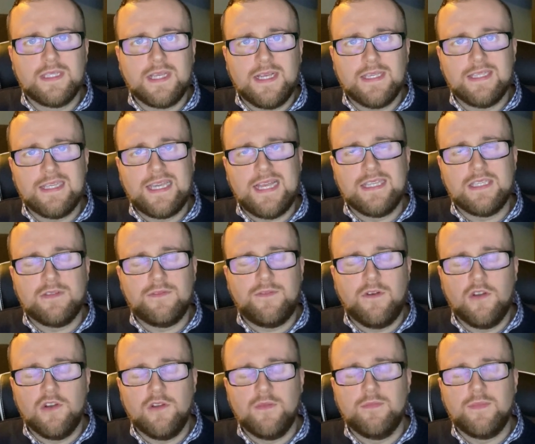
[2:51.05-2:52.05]
As against
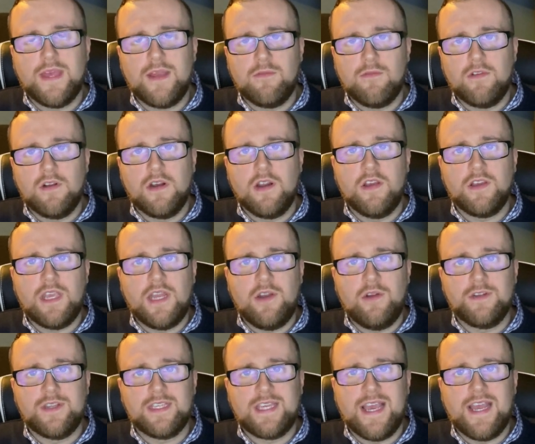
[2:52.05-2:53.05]
Fulham, they were unlucky
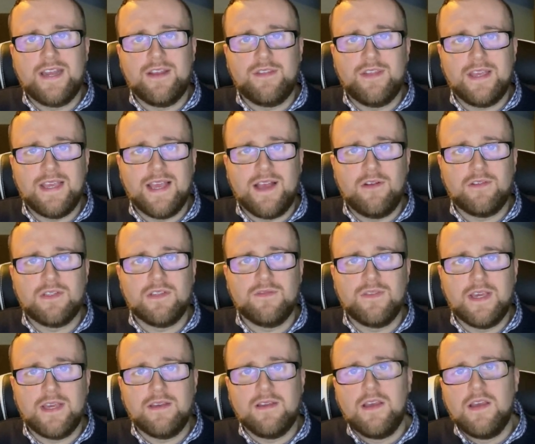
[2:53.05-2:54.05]
not to get anything out of
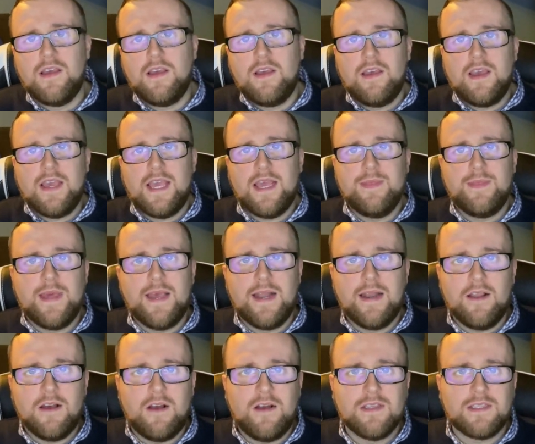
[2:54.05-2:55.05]
it in their
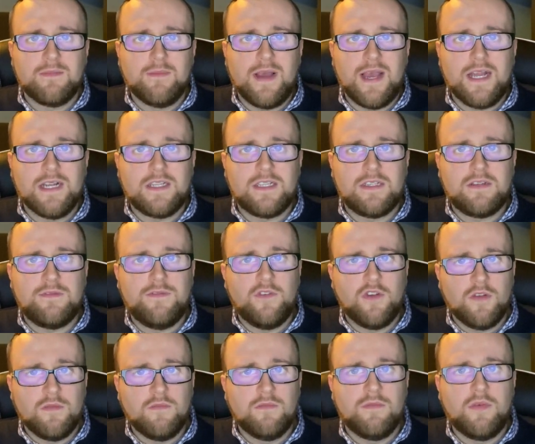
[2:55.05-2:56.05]
last match.
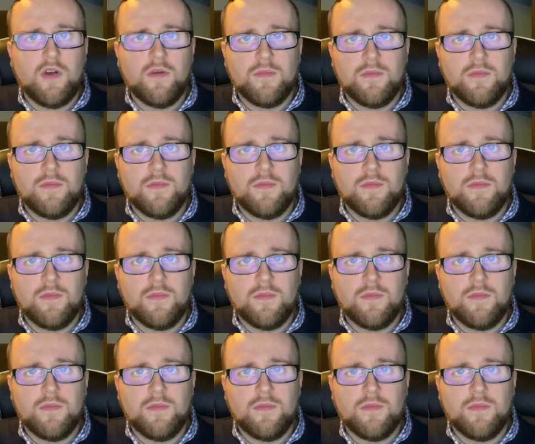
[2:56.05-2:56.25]
Fulham